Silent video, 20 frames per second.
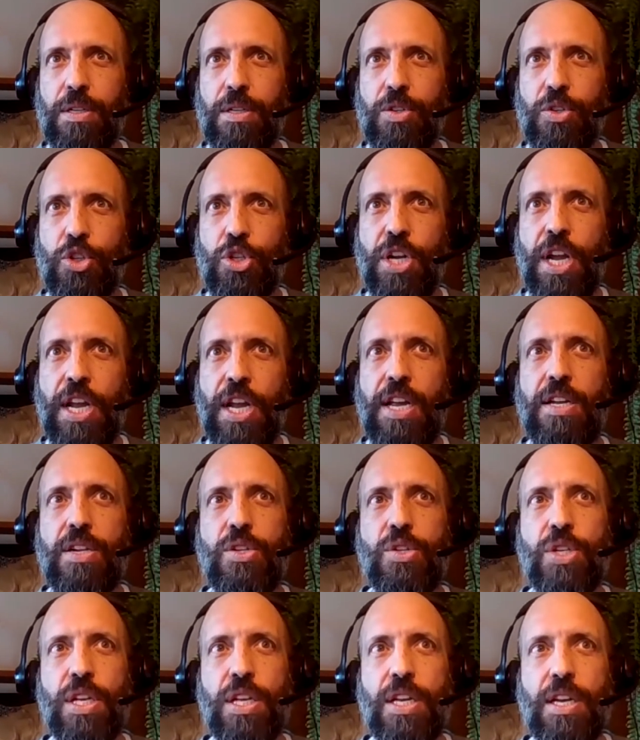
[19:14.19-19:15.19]

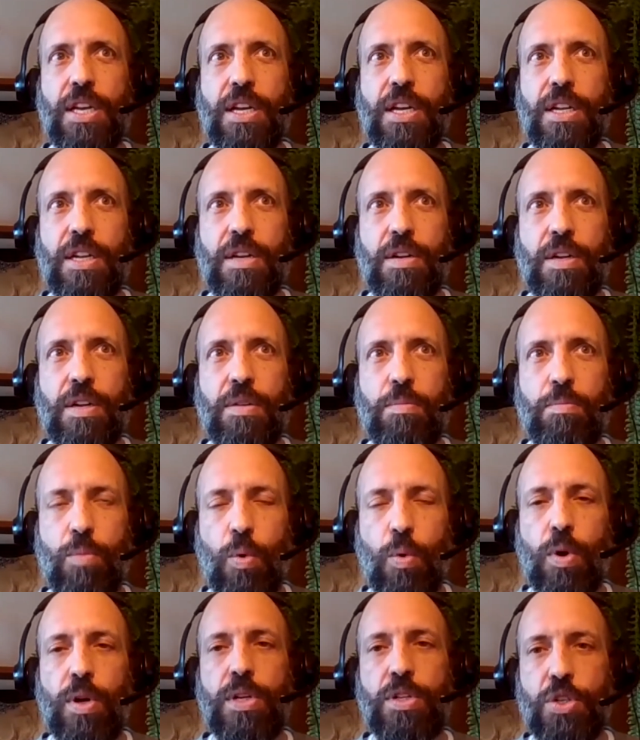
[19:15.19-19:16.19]
change in
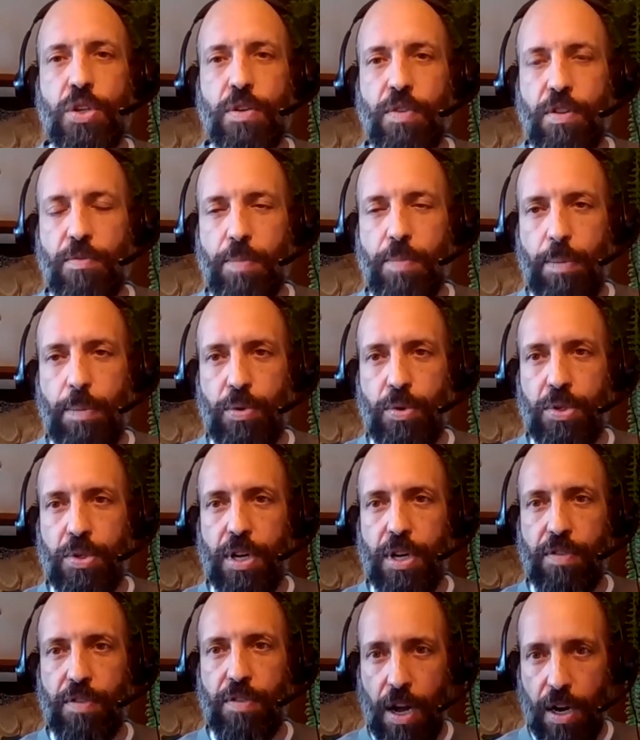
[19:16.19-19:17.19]
more conservative members
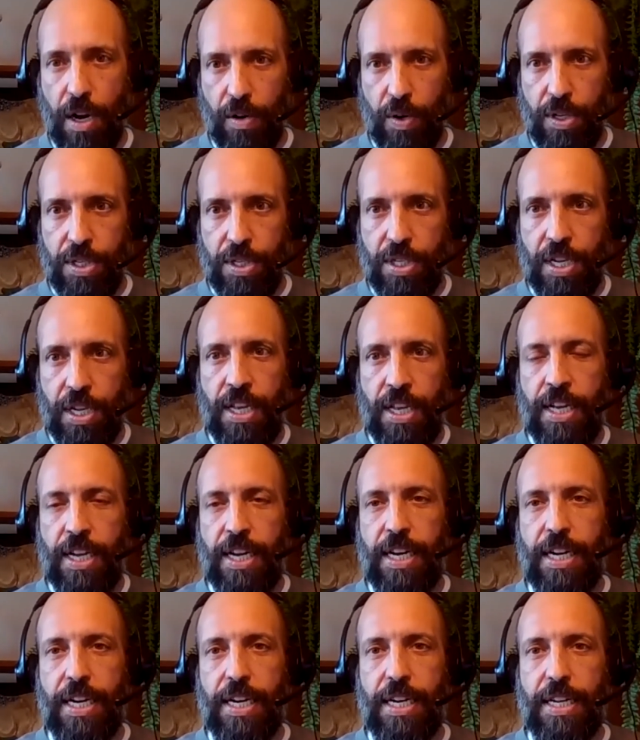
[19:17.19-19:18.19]
of Congress.
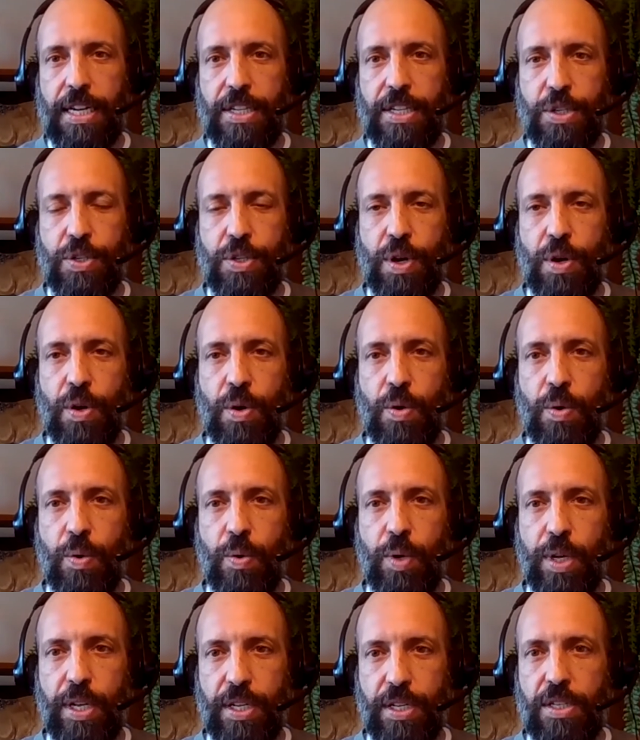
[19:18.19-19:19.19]

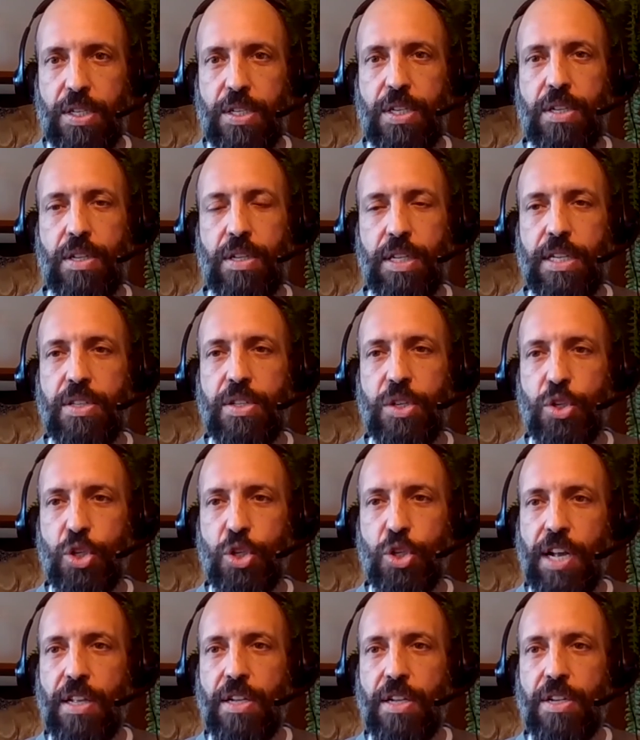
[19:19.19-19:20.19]
So it still is a
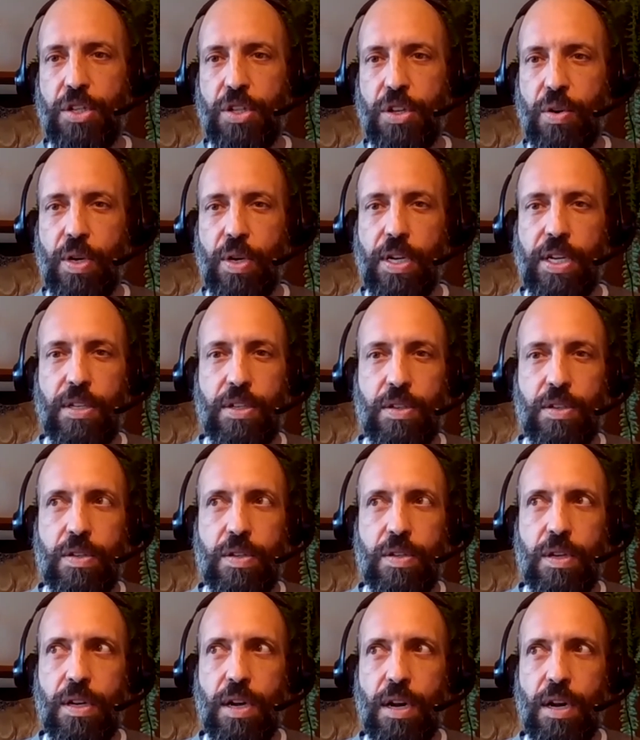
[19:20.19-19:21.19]
challenge. There
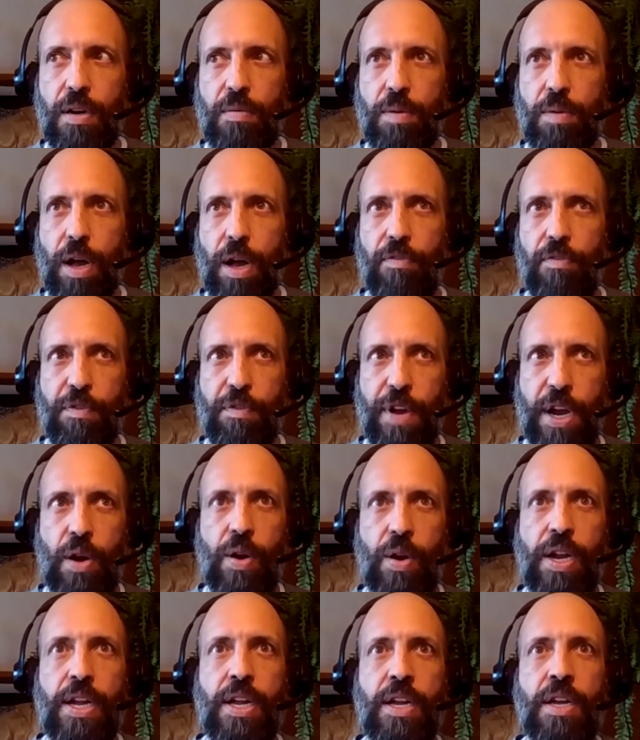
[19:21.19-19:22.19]
is a
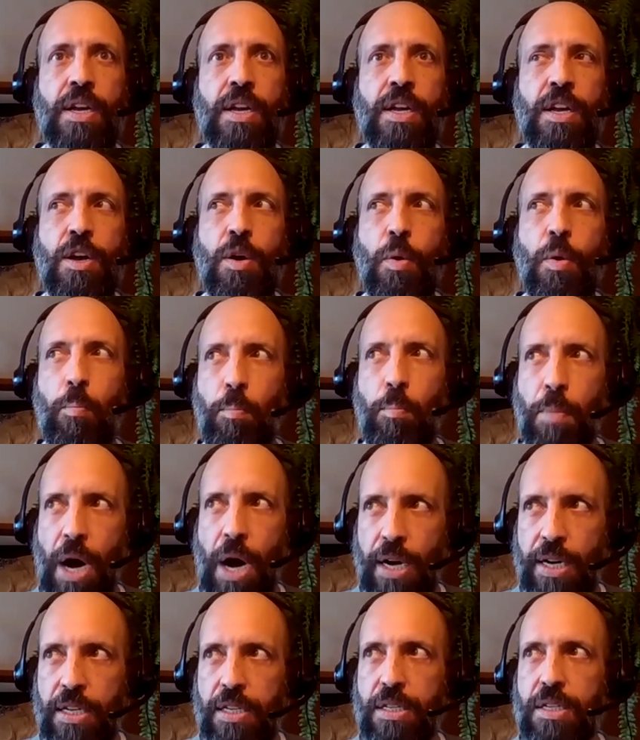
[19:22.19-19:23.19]
very
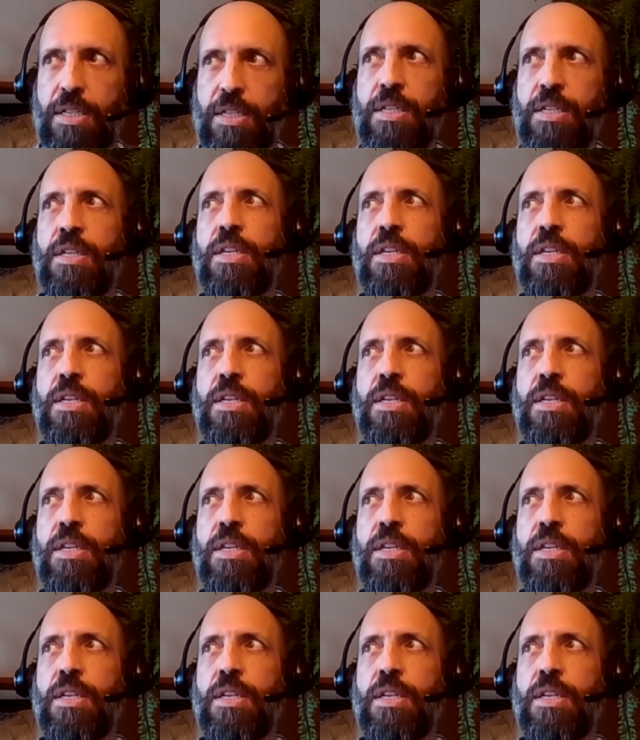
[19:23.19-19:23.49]
modest,